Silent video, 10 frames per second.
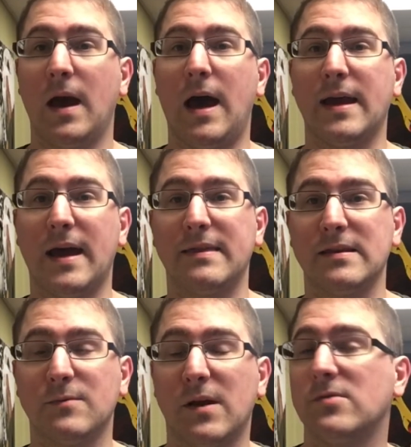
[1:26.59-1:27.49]
I got
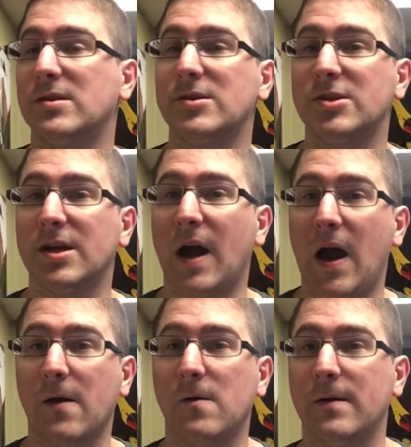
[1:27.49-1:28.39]
this when I was in
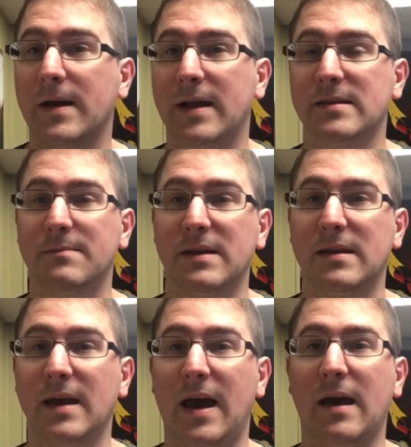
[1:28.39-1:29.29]
Chicago, and I got to meet
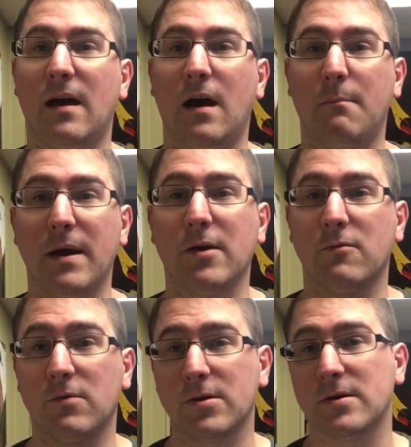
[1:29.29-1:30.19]
the guy.
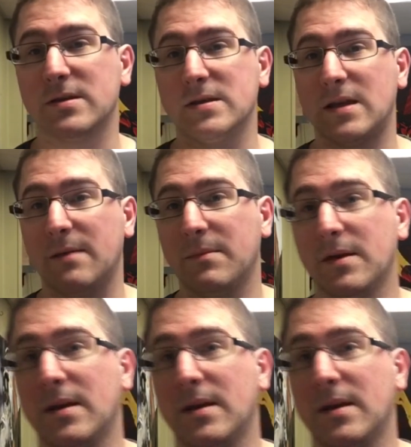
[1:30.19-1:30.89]
Michael Rooker is his name.